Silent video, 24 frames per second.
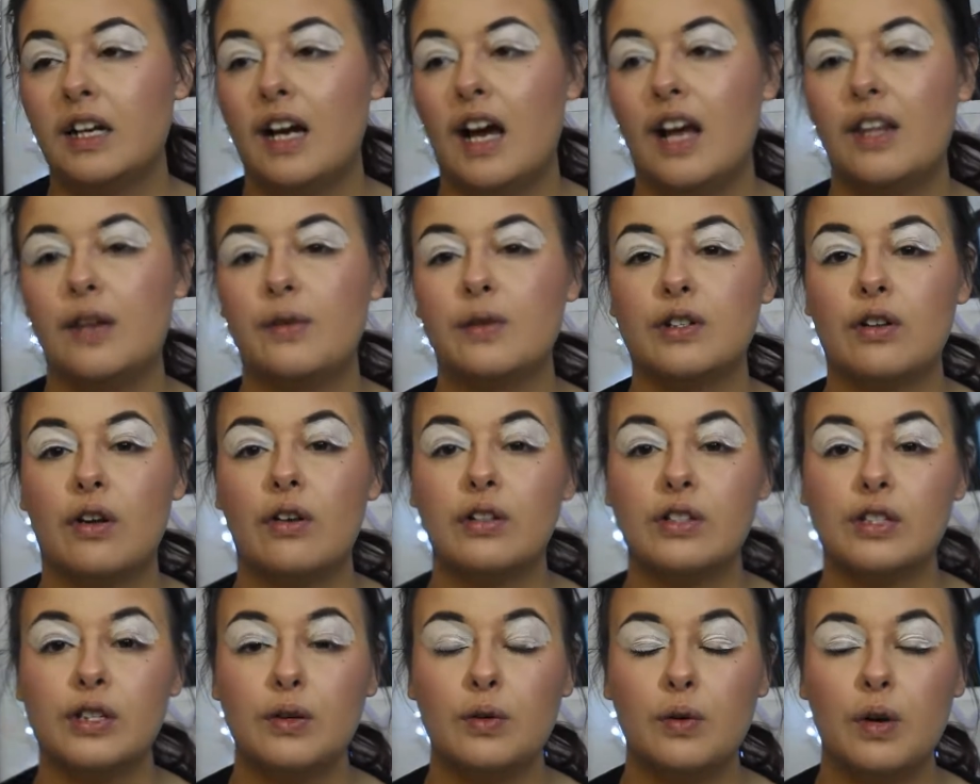And there was
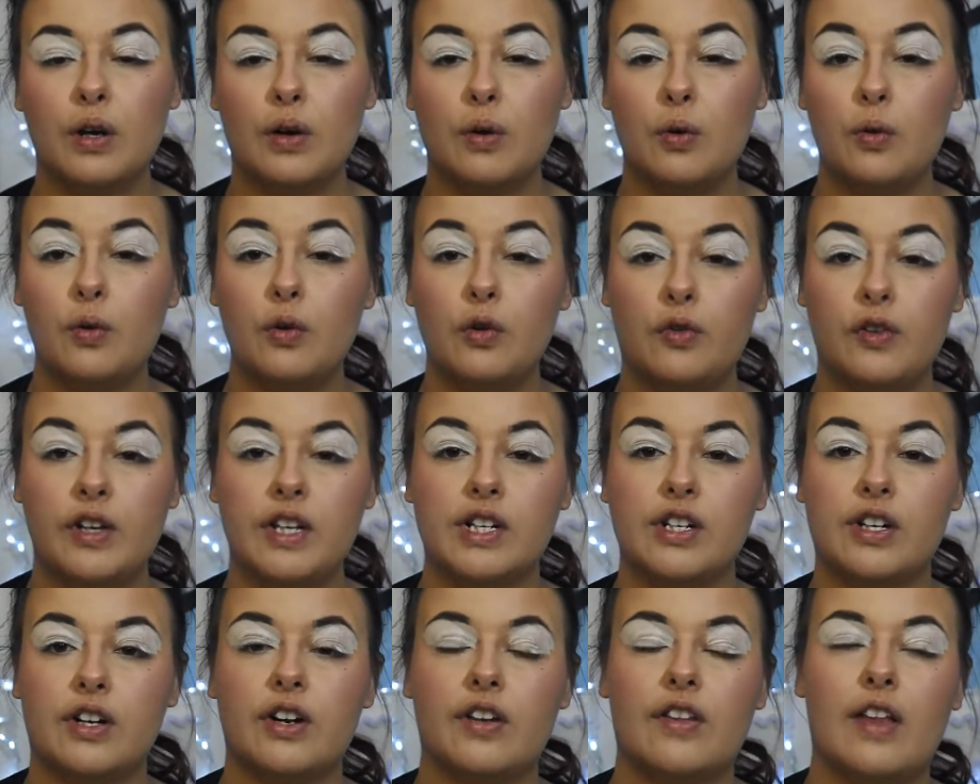also a cool
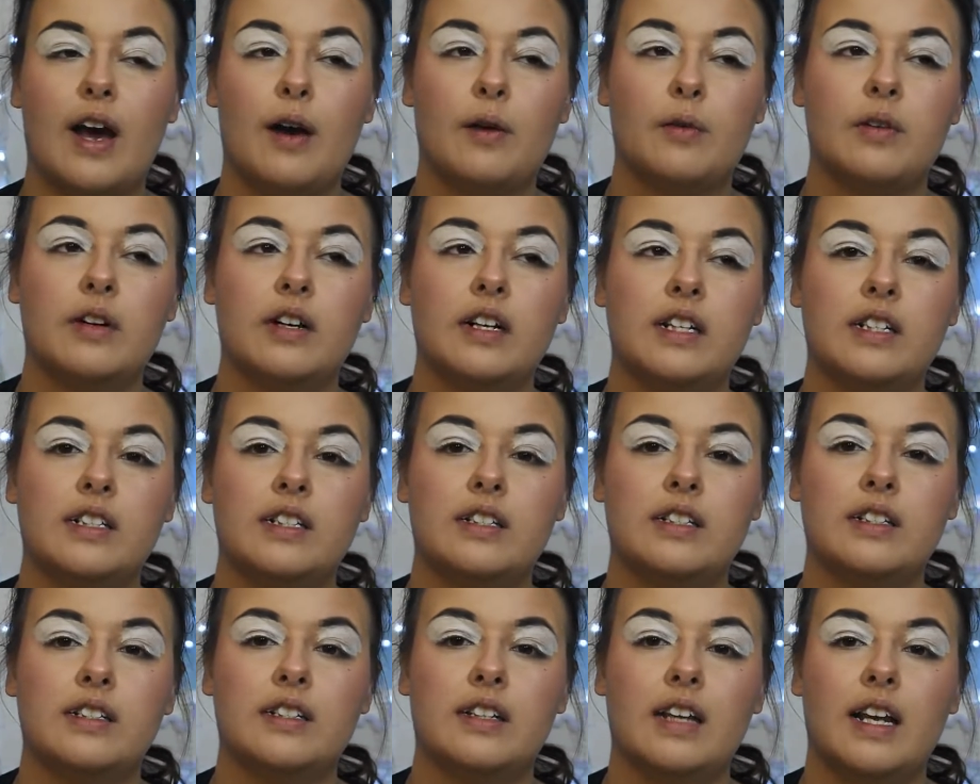feature that
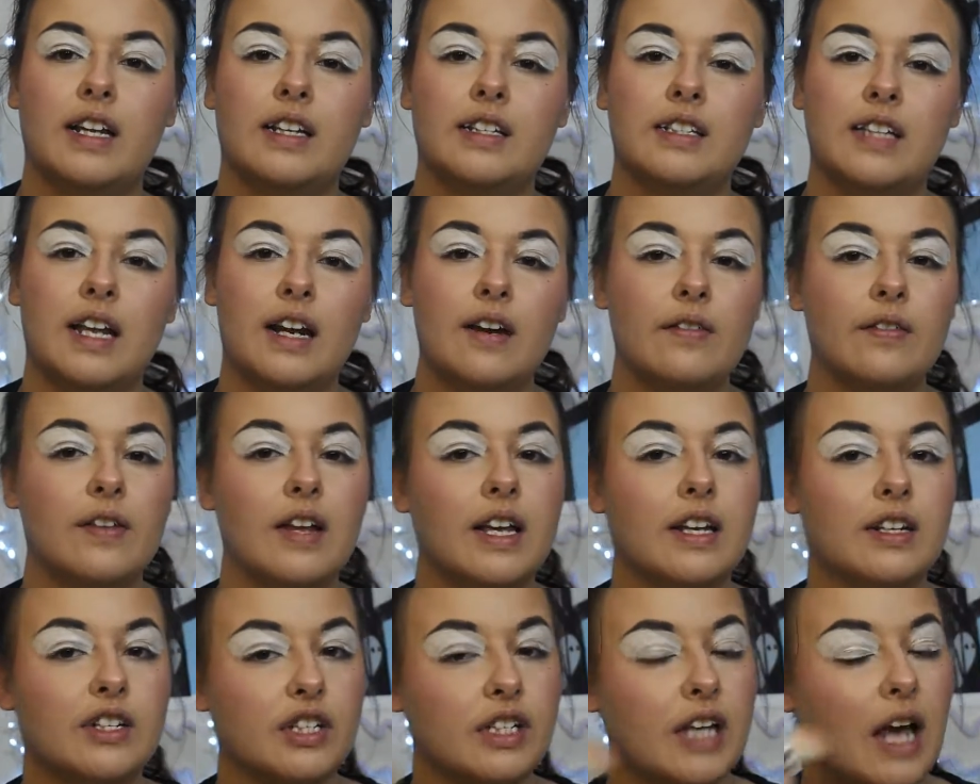was, instead
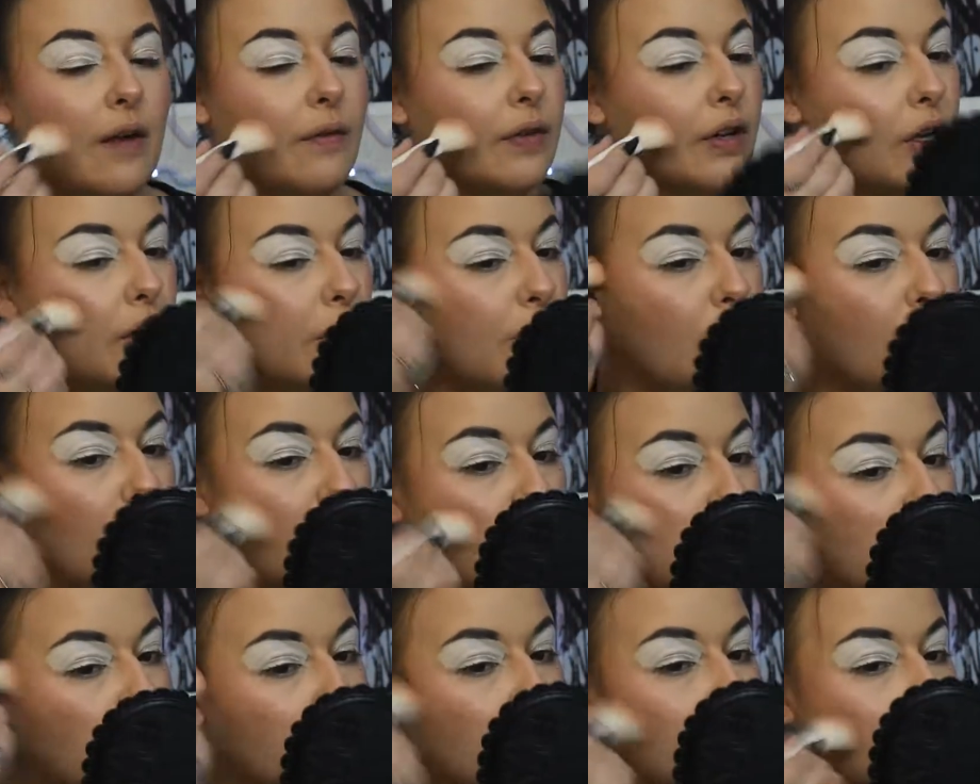of just having a
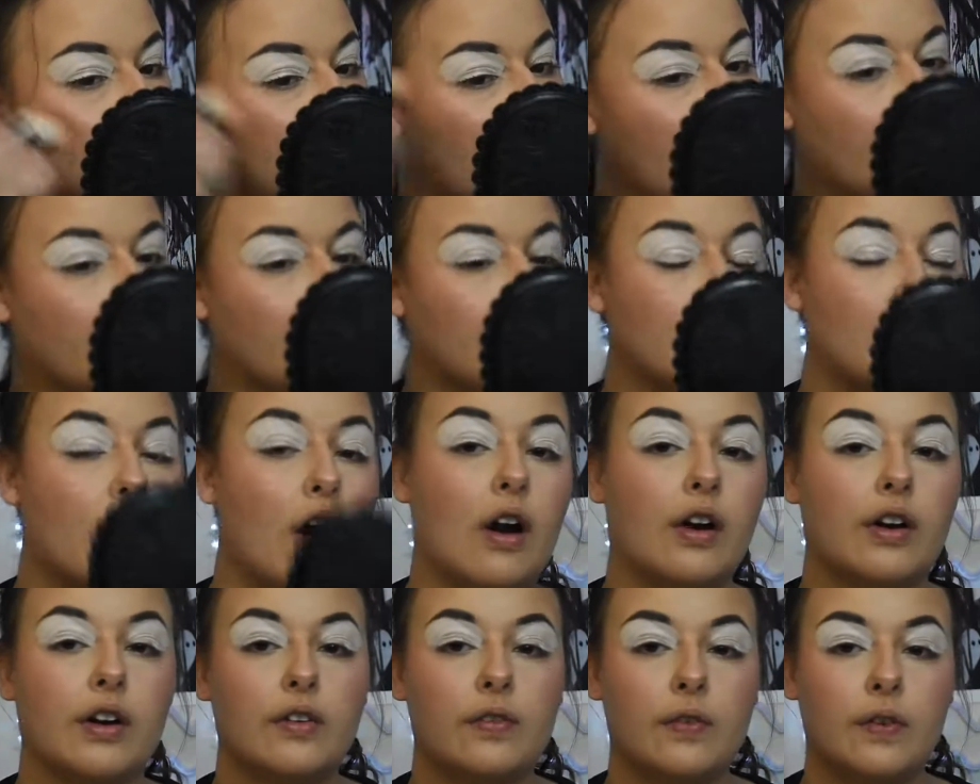normal
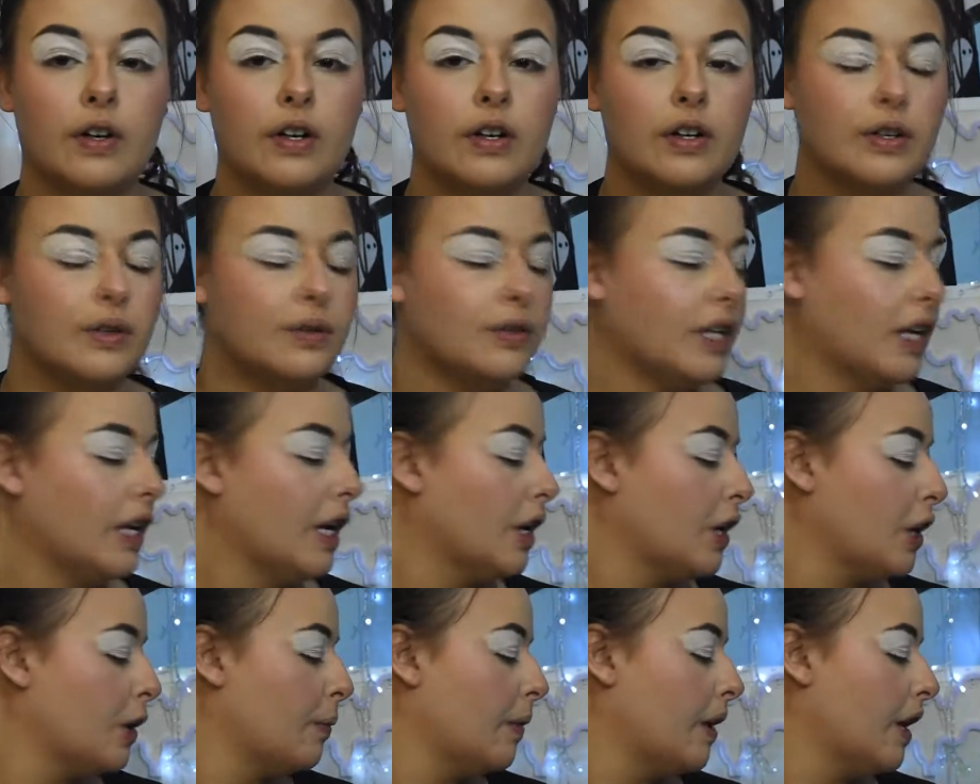photographer who
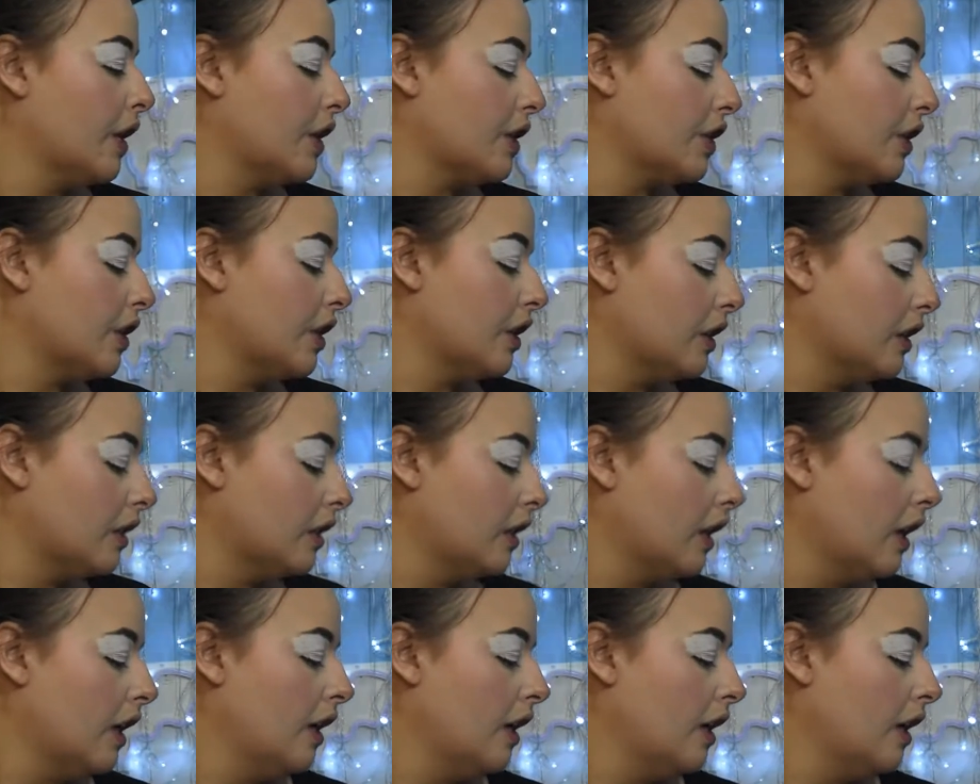took your pictures,